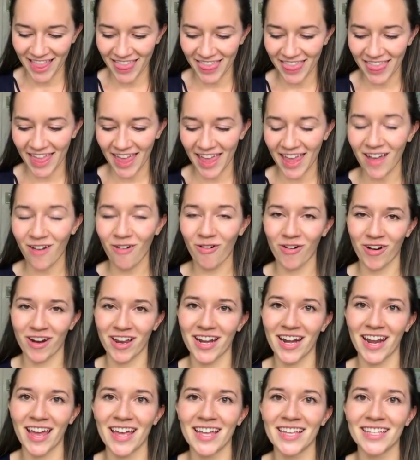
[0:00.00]
They
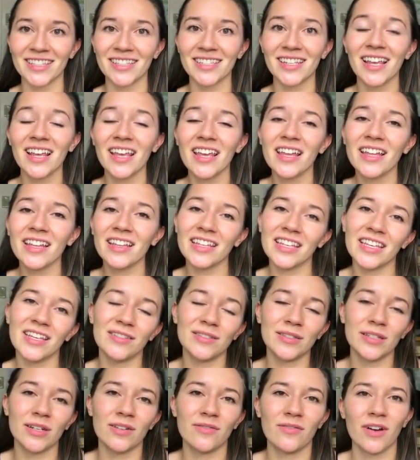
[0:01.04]
organize
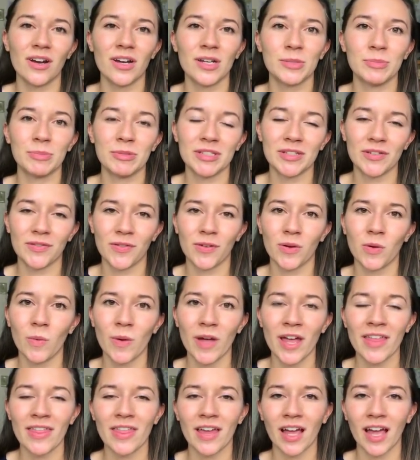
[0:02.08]
leaves in a very specific
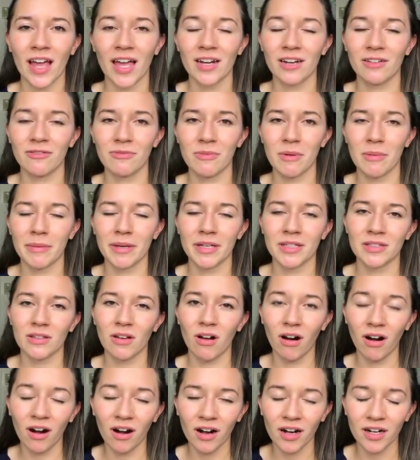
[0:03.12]
way that kind of mimics
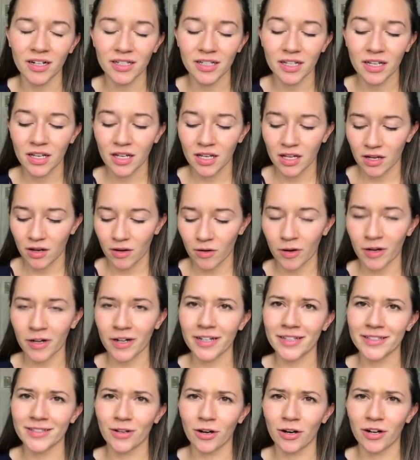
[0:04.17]
art, or
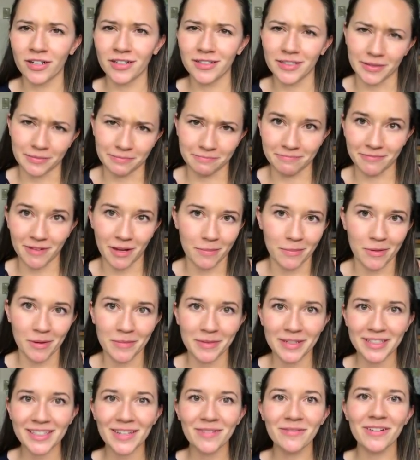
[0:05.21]
is art, not
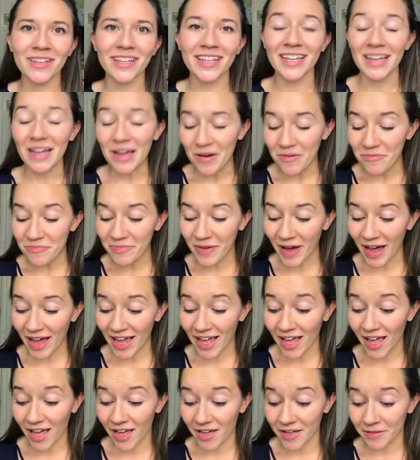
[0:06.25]
mimics it really,
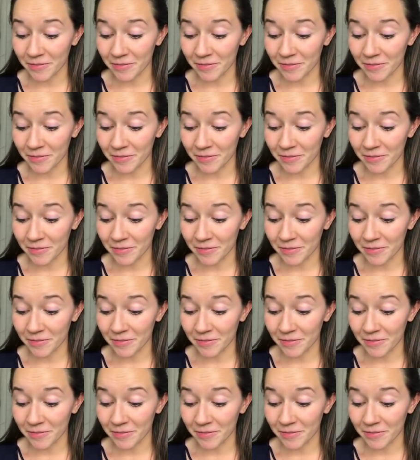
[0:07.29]
but